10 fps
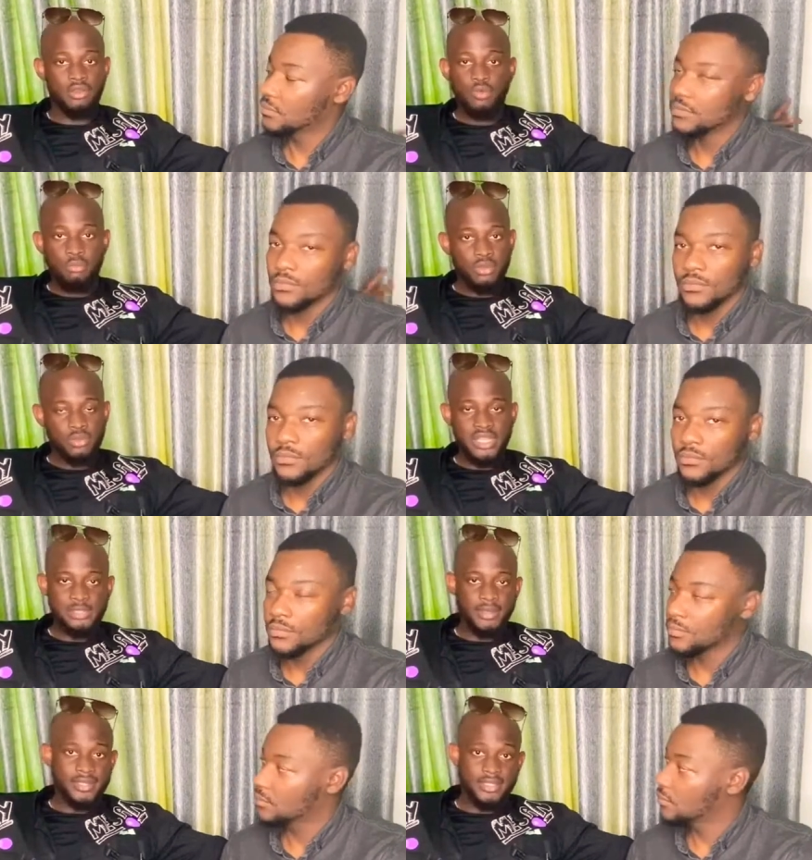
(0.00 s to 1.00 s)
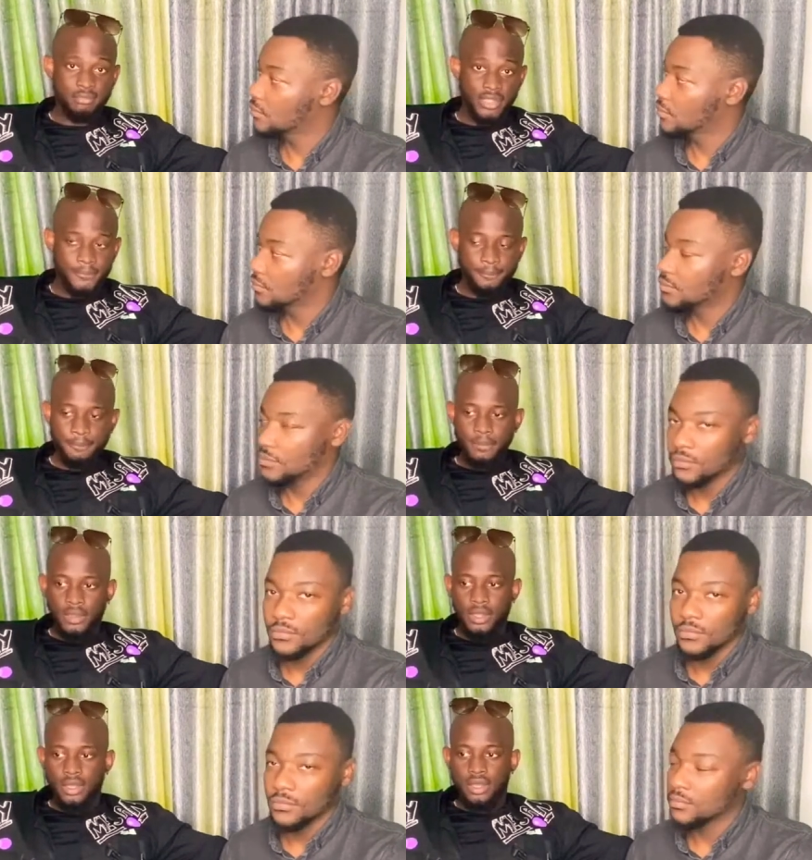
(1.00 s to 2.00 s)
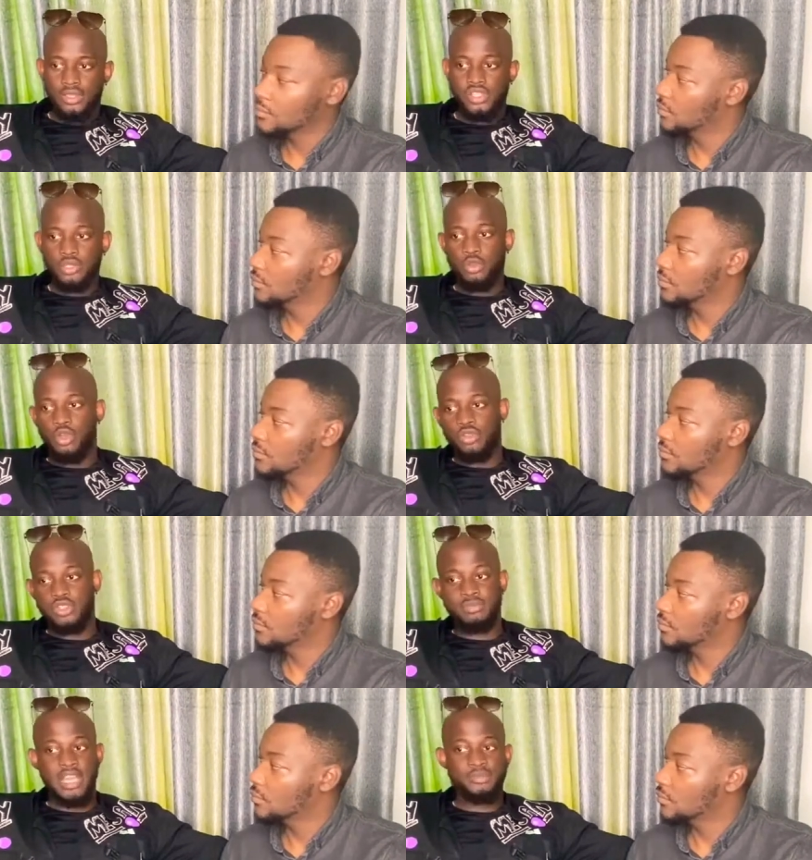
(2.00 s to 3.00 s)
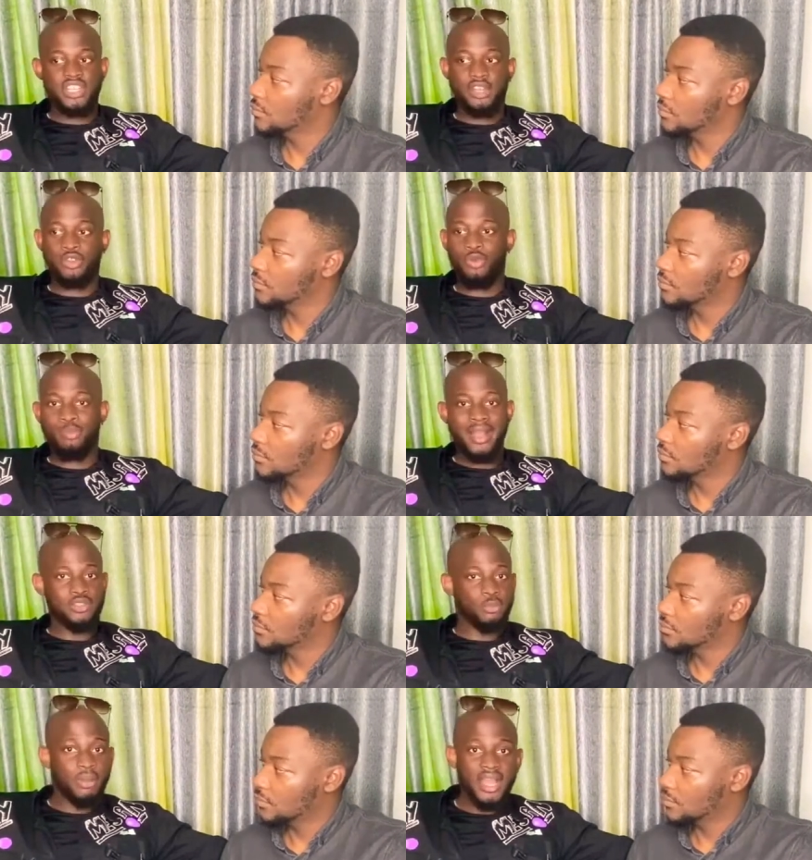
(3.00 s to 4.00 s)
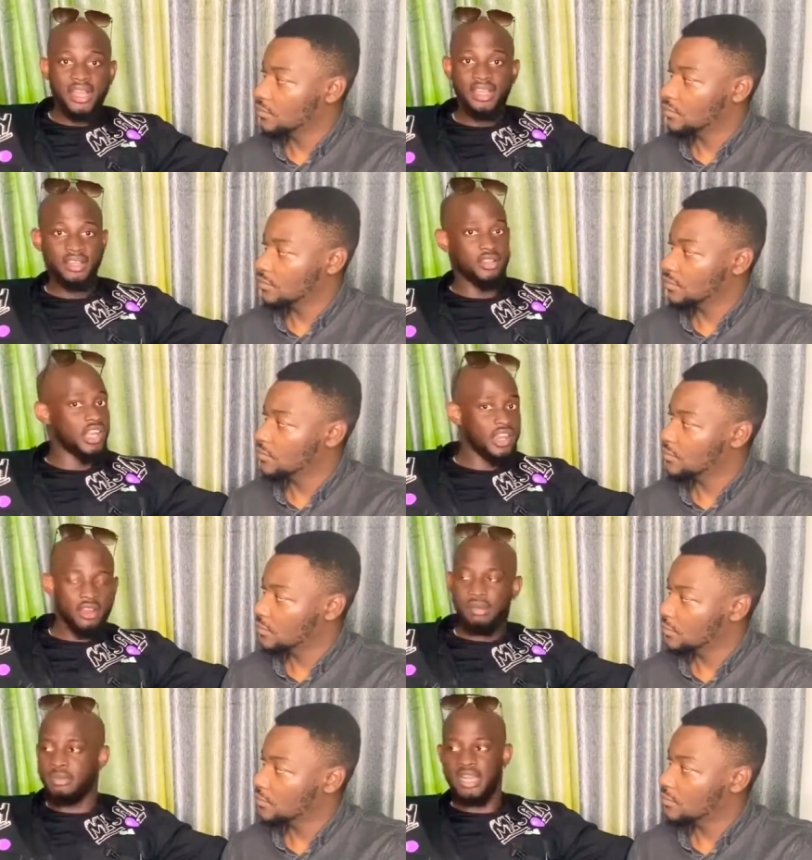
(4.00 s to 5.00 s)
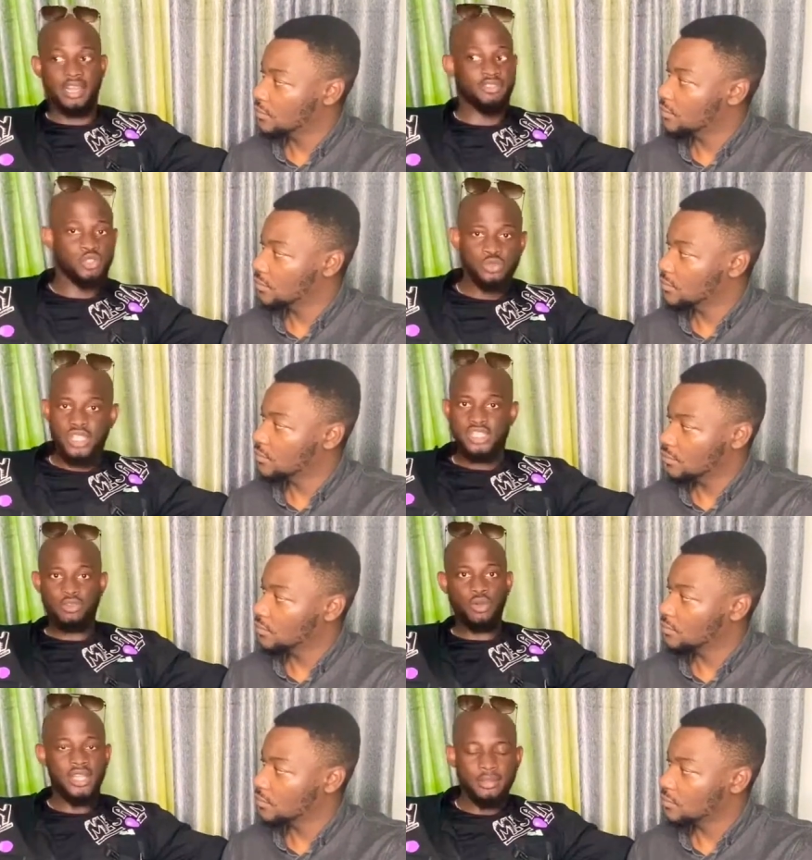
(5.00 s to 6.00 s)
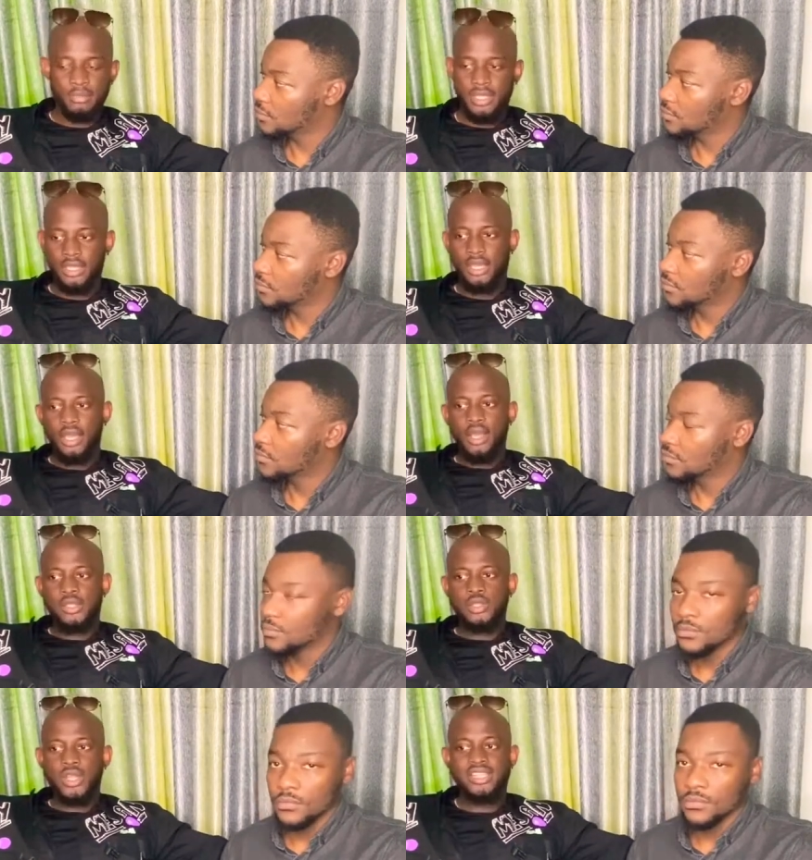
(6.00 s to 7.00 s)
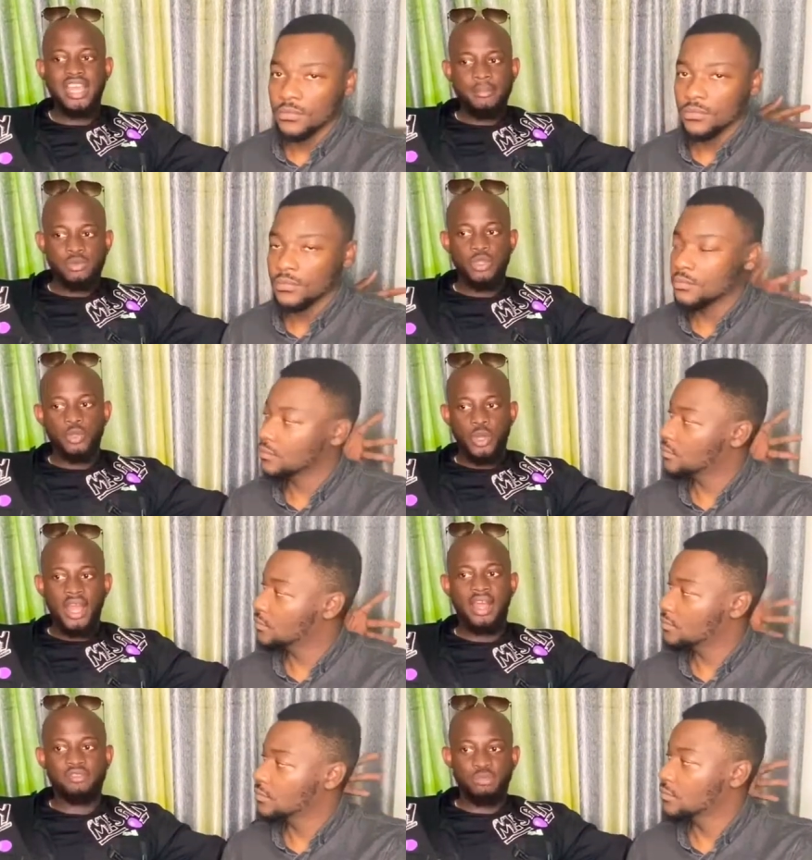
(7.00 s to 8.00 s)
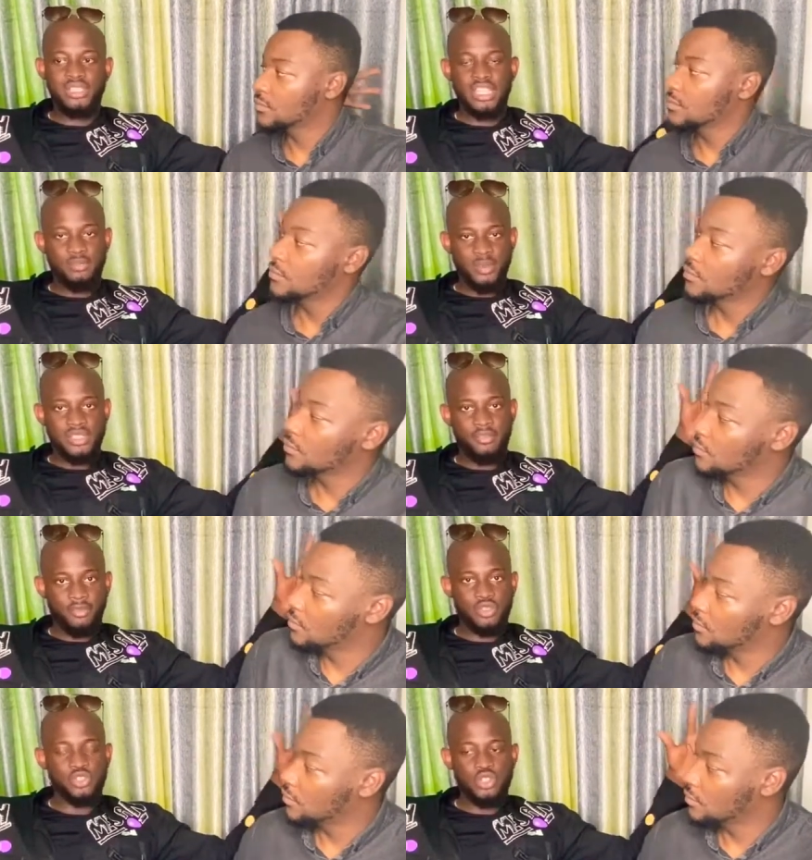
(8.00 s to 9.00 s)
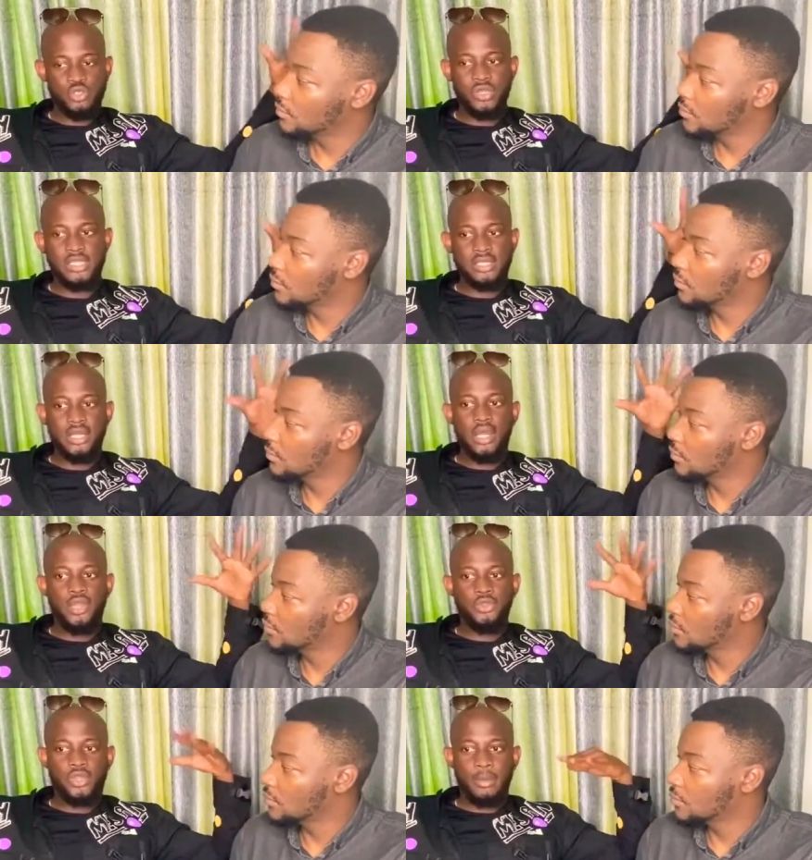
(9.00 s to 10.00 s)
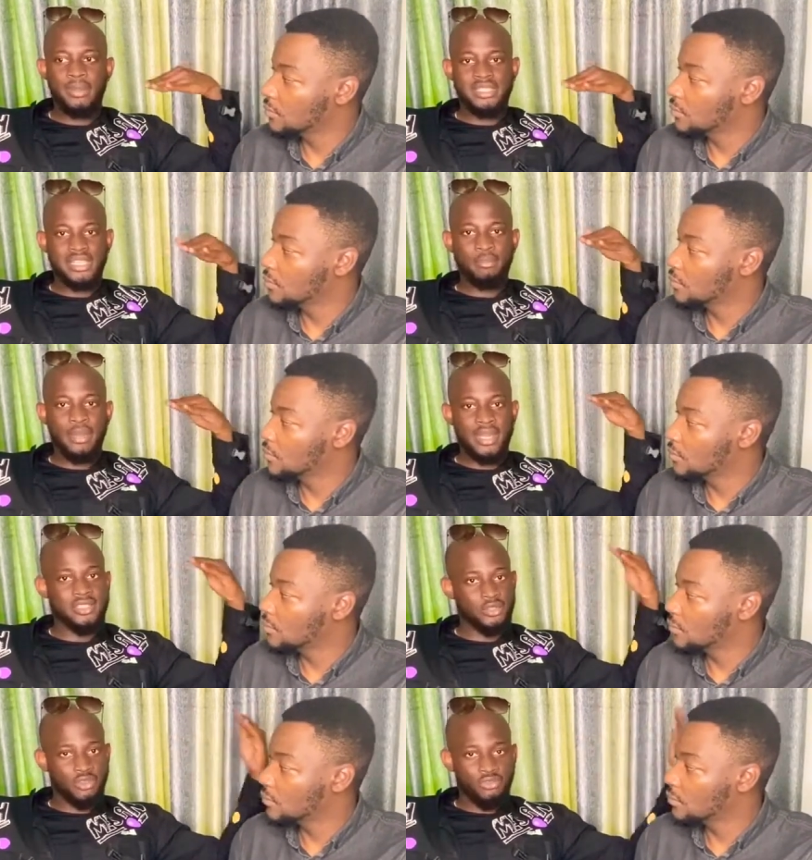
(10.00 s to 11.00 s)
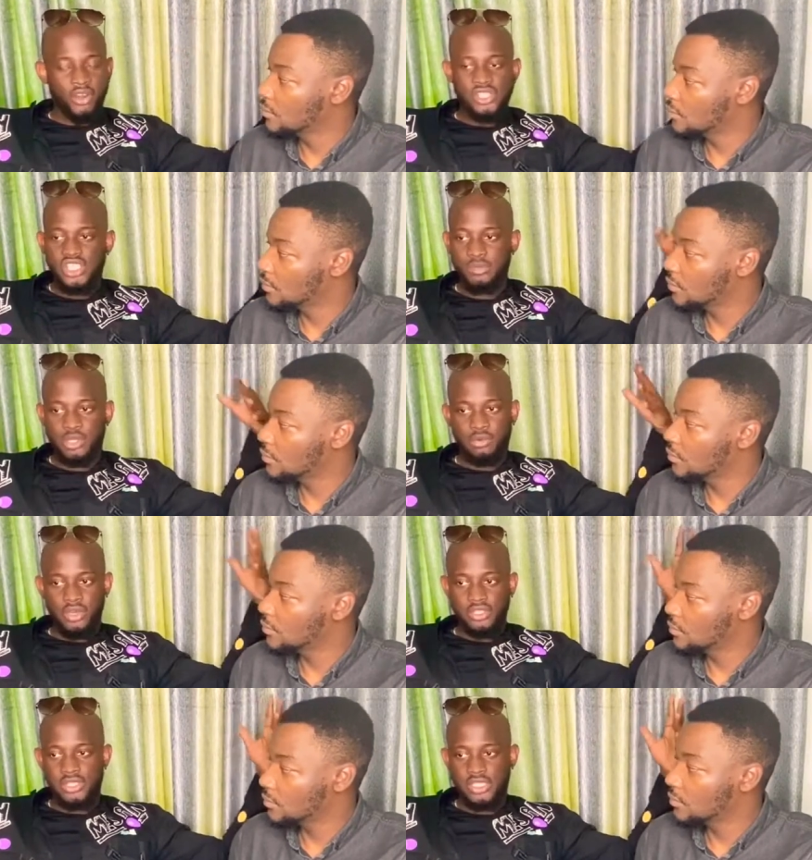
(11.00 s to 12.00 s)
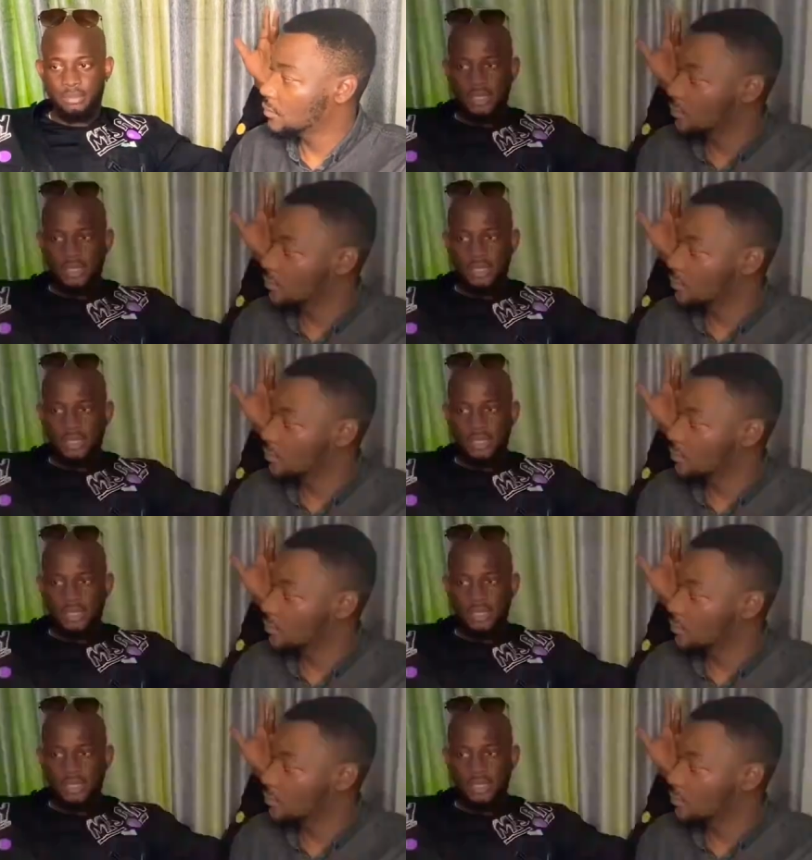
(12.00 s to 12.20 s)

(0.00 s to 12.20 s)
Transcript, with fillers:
Speaker 1: home without speaking to me. She or sometimes she can go back to back. I mean, like every two days calling me. So there are times where you do not have to make deliberate efforts just so that you can maintain a balance in your friendships and relationships.